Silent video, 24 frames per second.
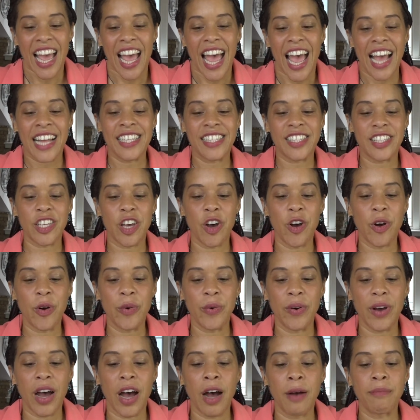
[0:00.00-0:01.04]
And
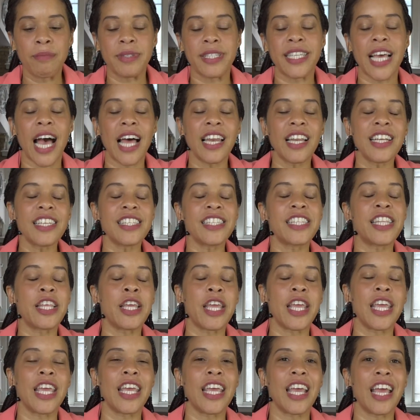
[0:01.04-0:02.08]
so, tell us
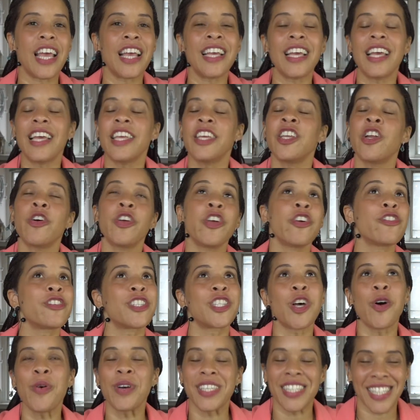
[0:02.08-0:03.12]
you're
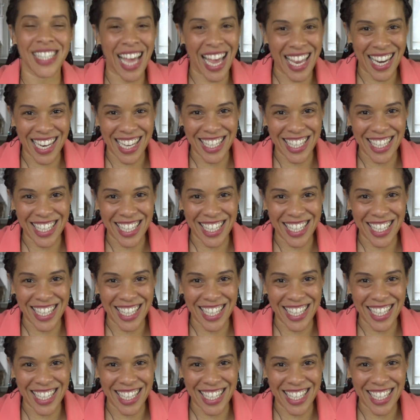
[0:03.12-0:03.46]
so excited,